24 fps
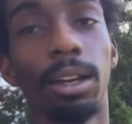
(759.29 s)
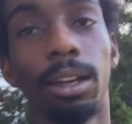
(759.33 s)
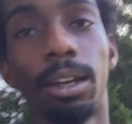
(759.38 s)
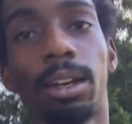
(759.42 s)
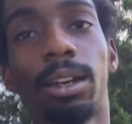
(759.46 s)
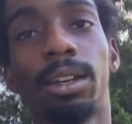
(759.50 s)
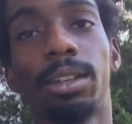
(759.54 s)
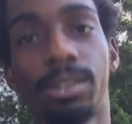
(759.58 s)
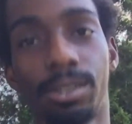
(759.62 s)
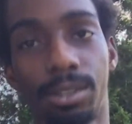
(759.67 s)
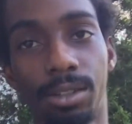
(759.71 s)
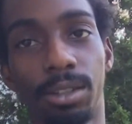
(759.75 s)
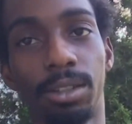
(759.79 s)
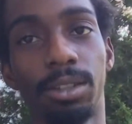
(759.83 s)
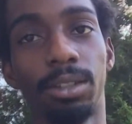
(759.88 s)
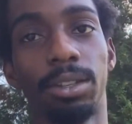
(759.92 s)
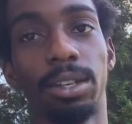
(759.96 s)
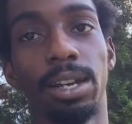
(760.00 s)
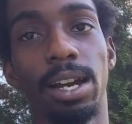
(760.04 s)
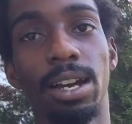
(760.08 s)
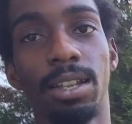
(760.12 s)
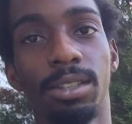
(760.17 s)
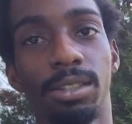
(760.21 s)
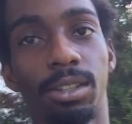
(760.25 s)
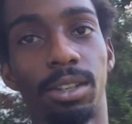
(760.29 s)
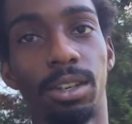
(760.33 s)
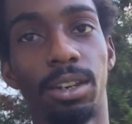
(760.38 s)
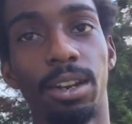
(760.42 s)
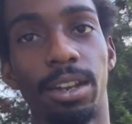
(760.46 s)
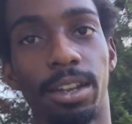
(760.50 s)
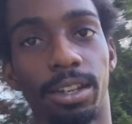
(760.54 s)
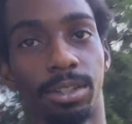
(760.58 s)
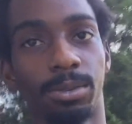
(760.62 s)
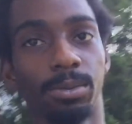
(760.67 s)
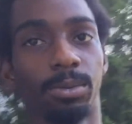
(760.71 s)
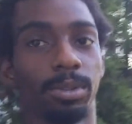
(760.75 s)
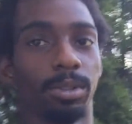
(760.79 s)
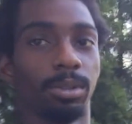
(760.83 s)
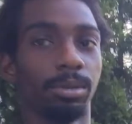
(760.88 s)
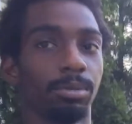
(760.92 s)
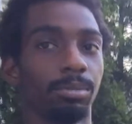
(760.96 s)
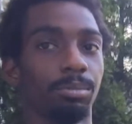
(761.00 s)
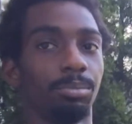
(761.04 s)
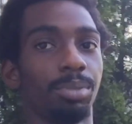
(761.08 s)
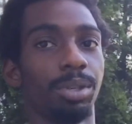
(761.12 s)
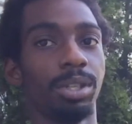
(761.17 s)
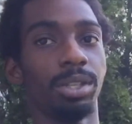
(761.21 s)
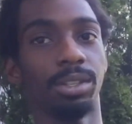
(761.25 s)
See you guys in the next one.
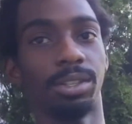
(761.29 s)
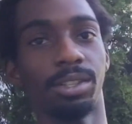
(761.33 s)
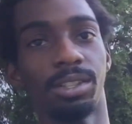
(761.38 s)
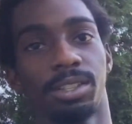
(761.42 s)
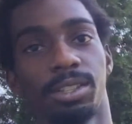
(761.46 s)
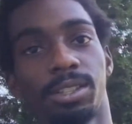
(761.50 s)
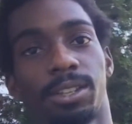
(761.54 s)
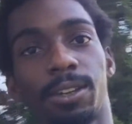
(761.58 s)
Peace.